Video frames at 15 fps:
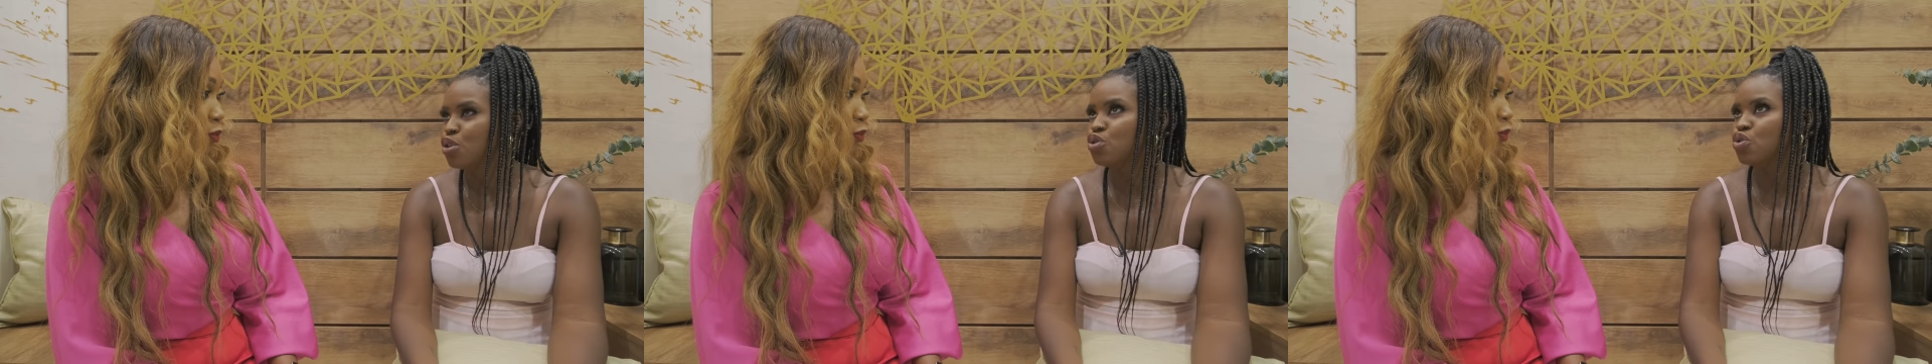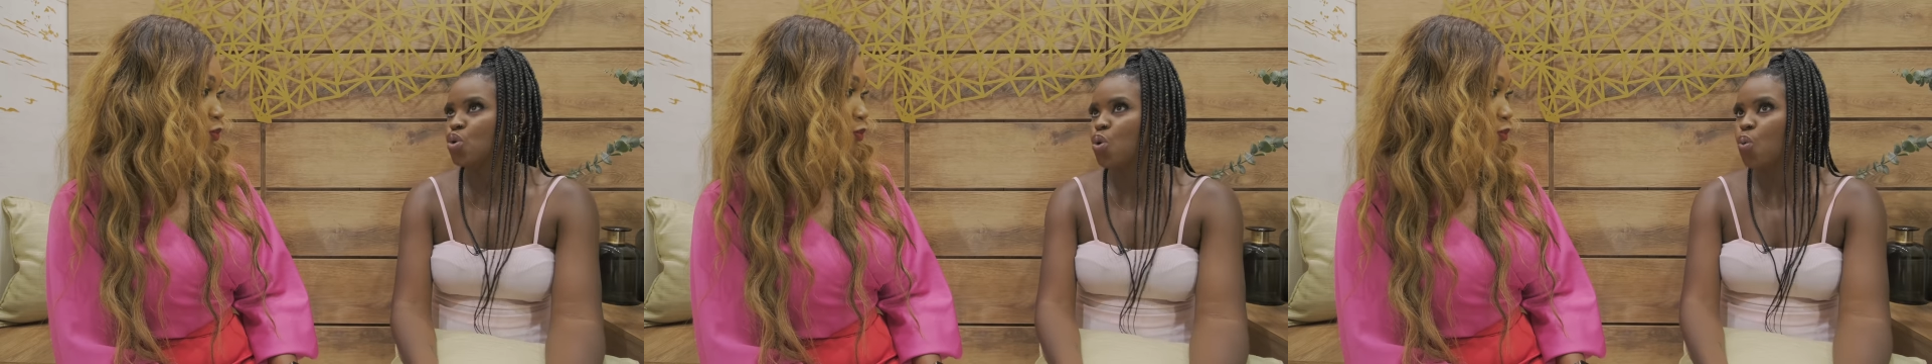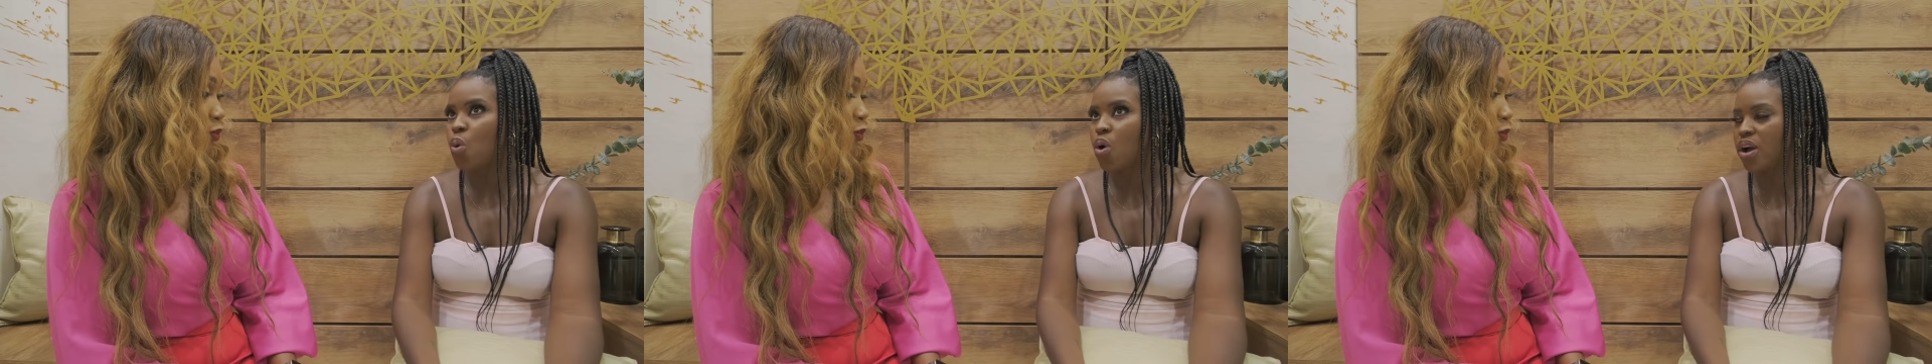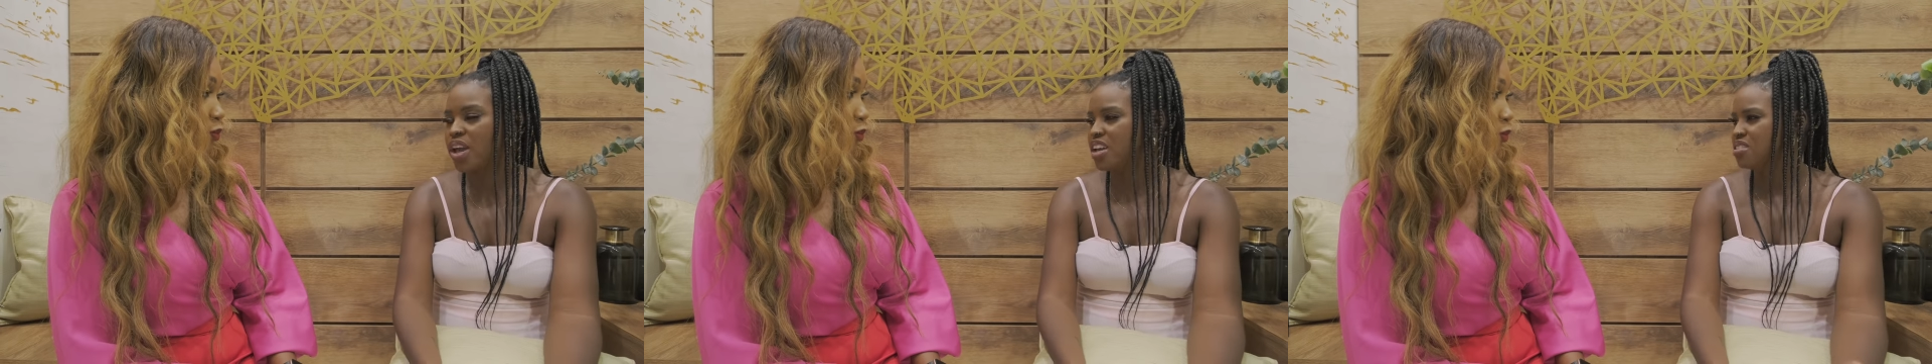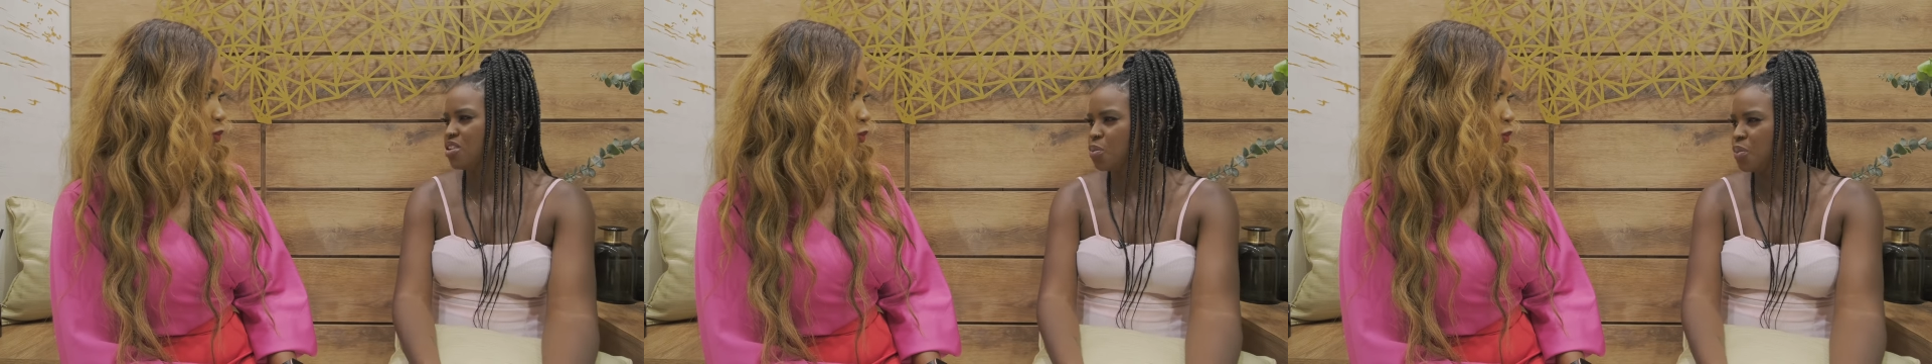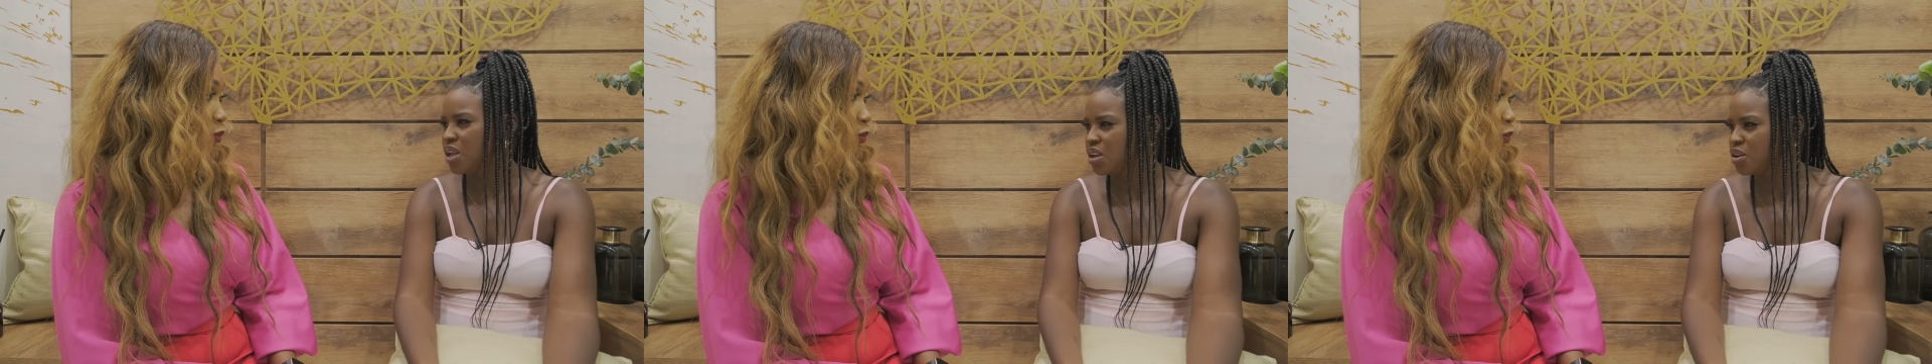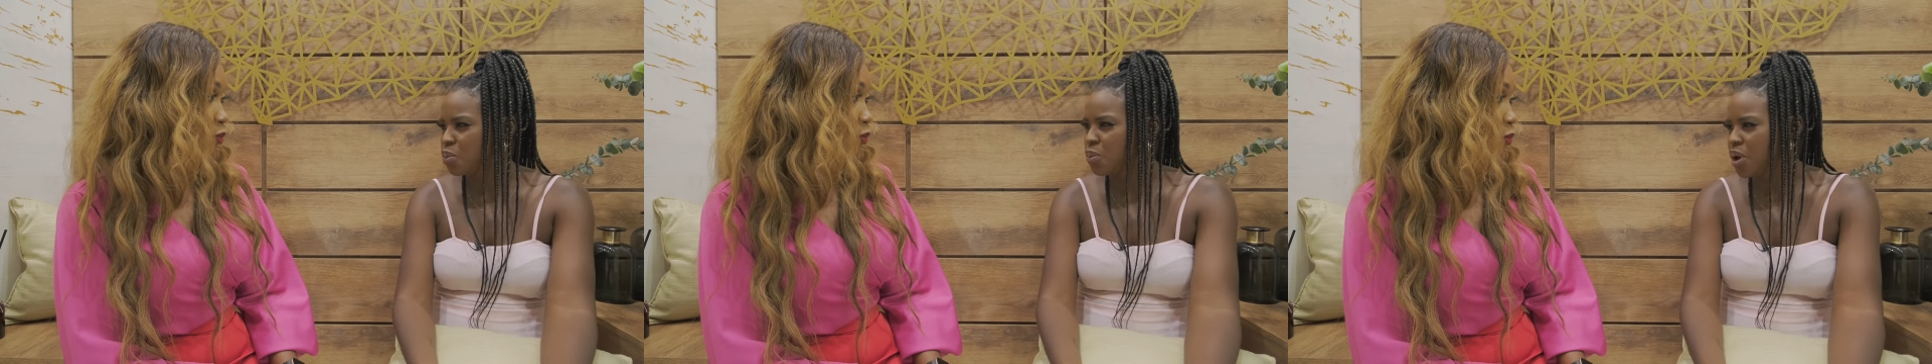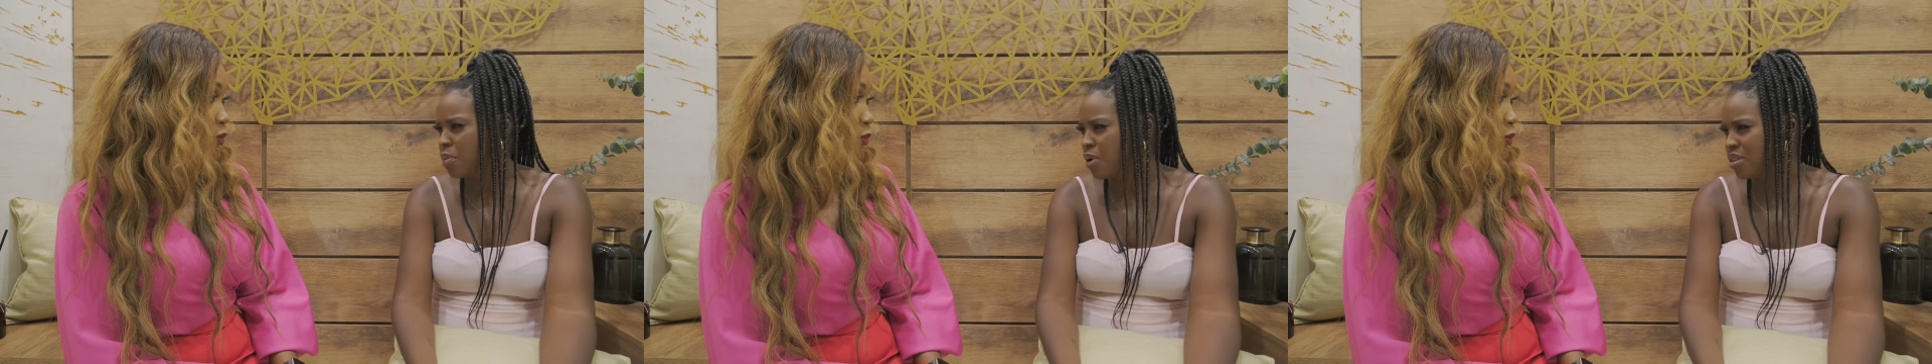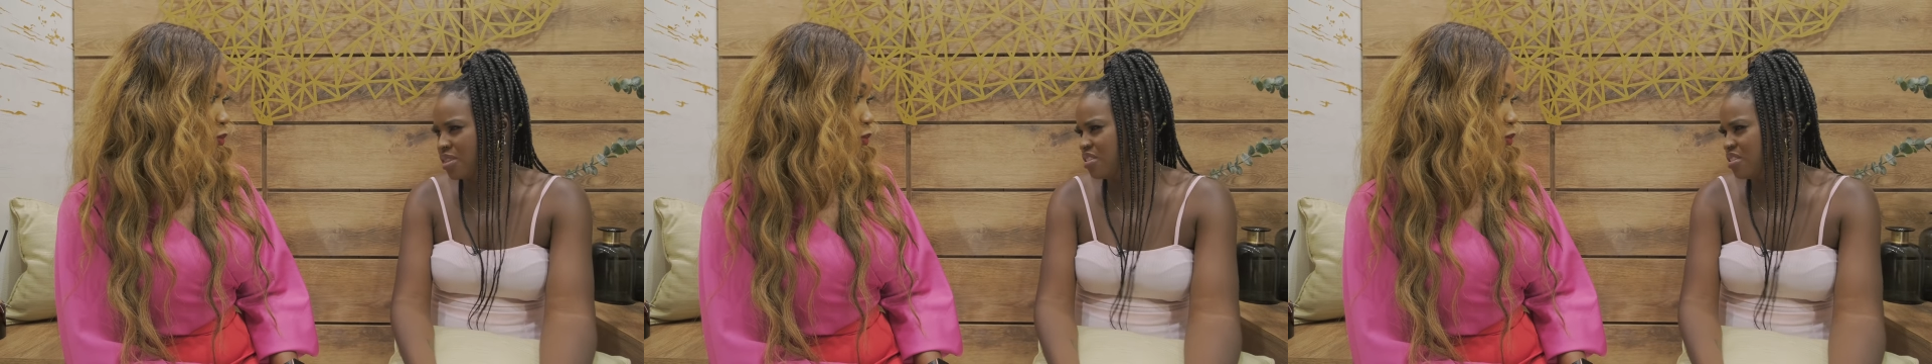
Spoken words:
So what can you tell me a little bit about